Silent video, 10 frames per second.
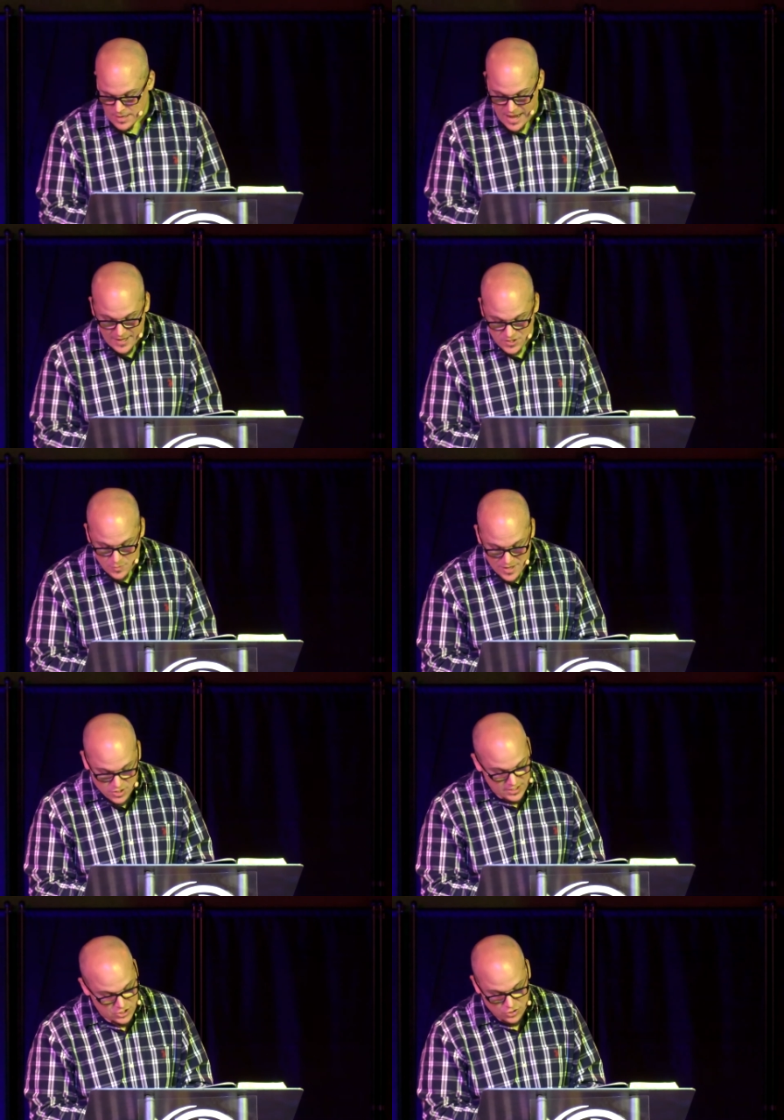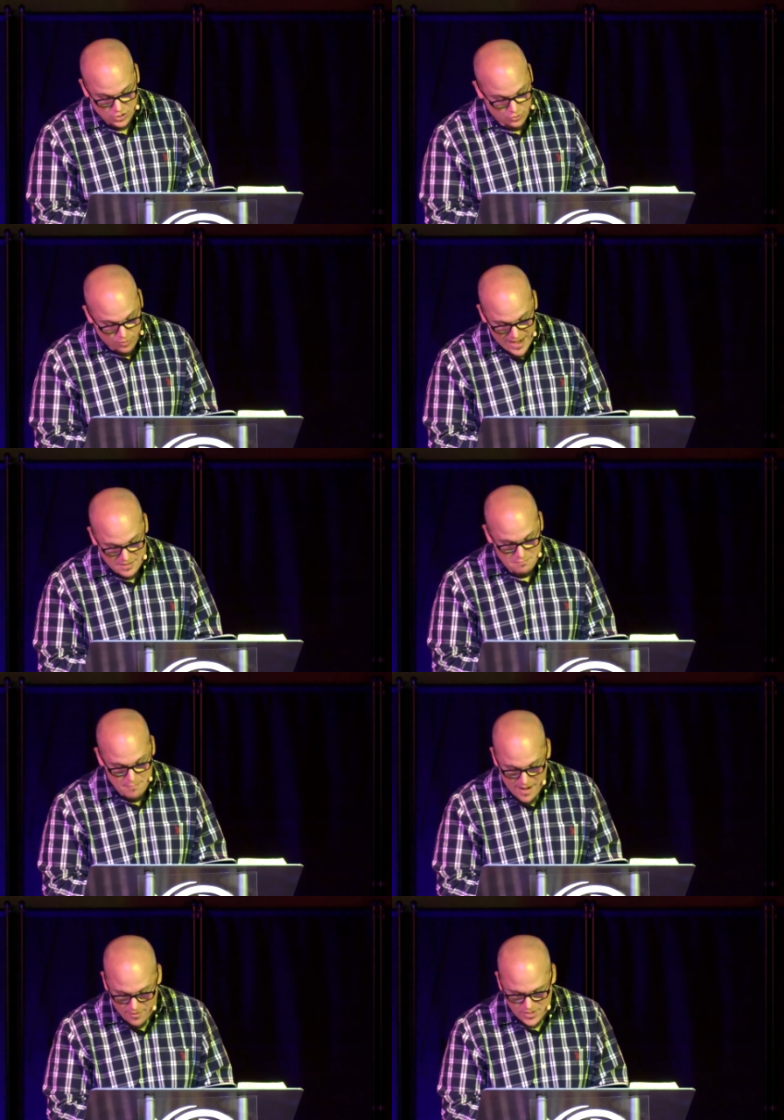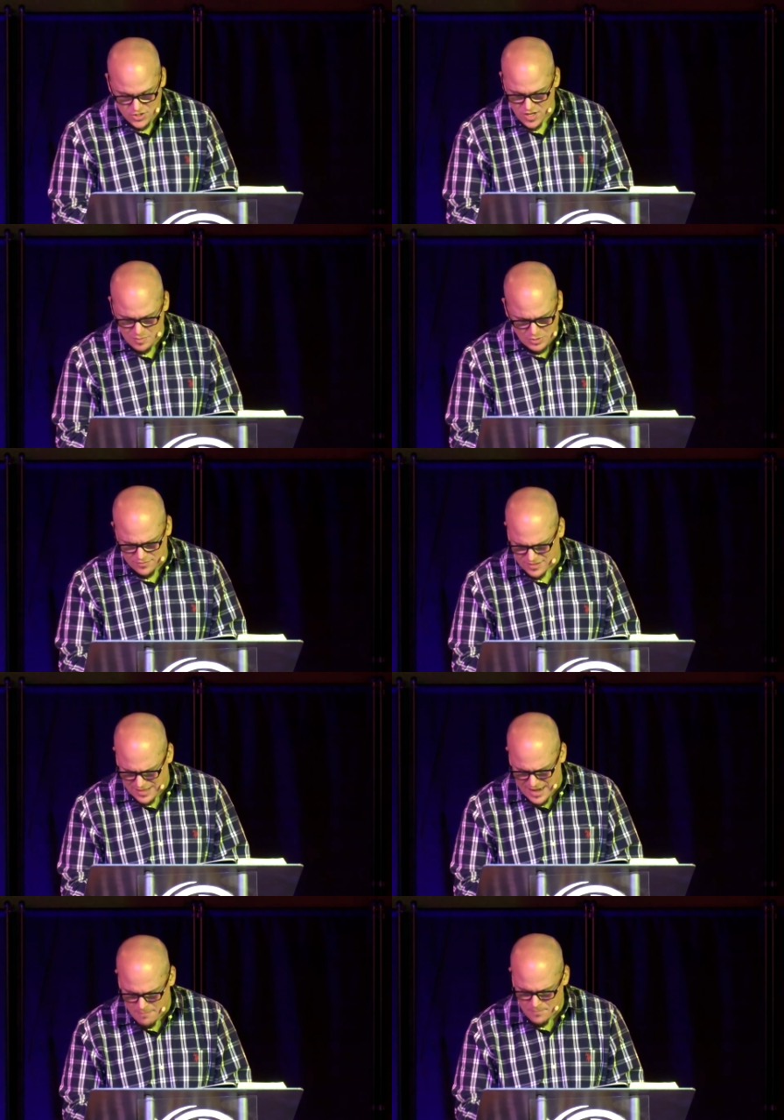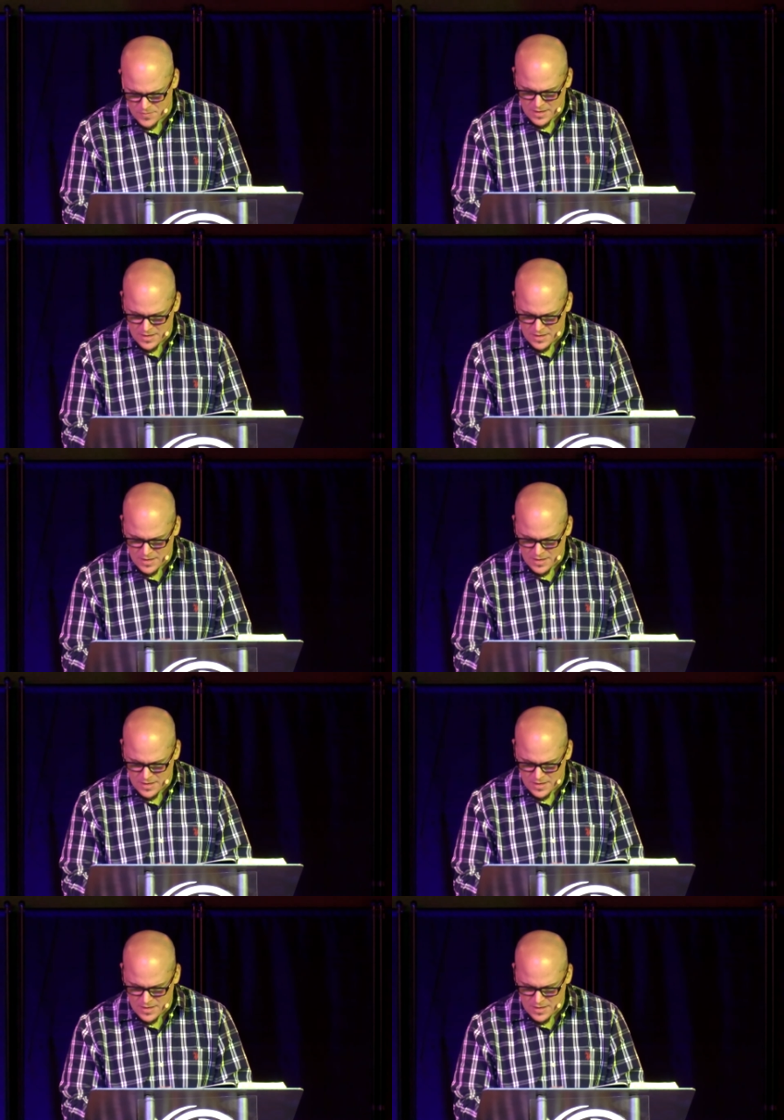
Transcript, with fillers: and especially to the great marriage supper of the Lamb,